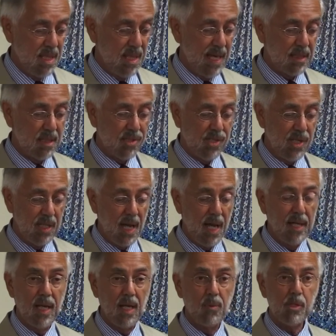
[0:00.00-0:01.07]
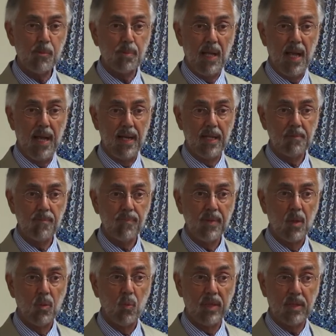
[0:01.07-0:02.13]
that the CIA was planning,
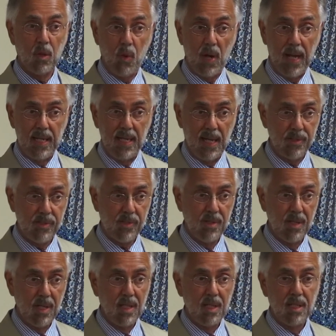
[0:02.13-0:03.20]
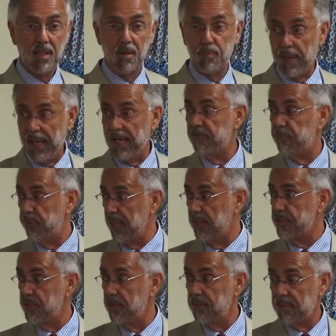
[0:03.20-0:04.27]
with the White House, the Bay of
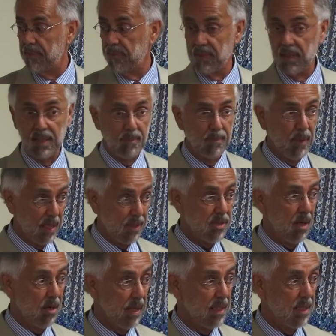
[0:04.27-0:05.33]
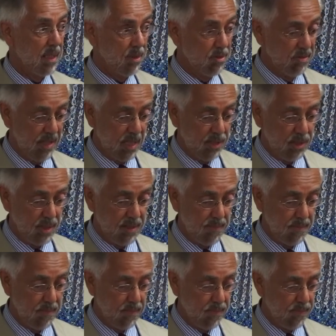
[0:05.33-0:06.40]
Pigs military intervention.